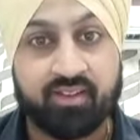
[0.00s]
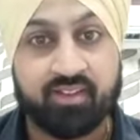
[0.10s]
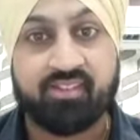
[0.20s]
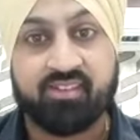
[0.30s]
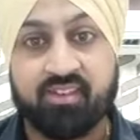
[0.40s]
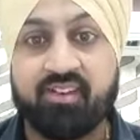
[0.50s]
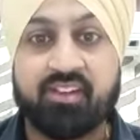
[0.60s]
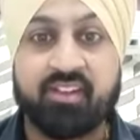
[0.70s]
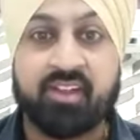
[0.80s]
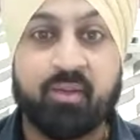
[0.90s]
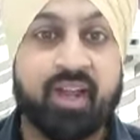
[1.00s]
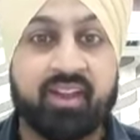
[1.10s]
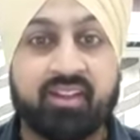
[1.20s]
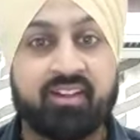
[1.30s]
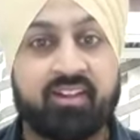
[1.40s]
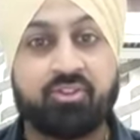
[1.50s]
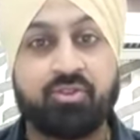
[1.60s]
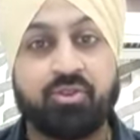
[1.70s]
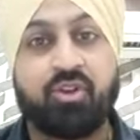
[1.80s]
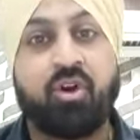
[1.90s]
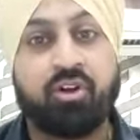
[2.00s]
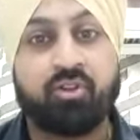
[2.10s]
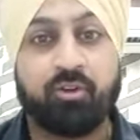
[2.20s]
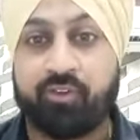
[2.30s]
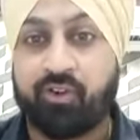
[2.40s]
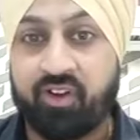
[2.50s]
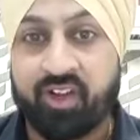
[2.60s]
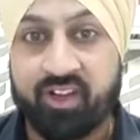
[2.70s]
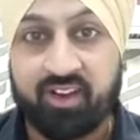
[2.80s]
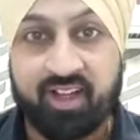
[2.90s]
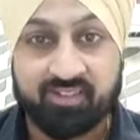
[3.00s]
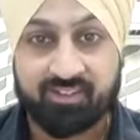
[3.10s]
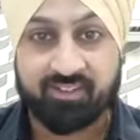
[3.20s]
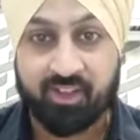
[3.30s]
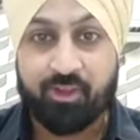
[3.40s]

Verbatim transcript: concern in their mind that they should not go for online classes.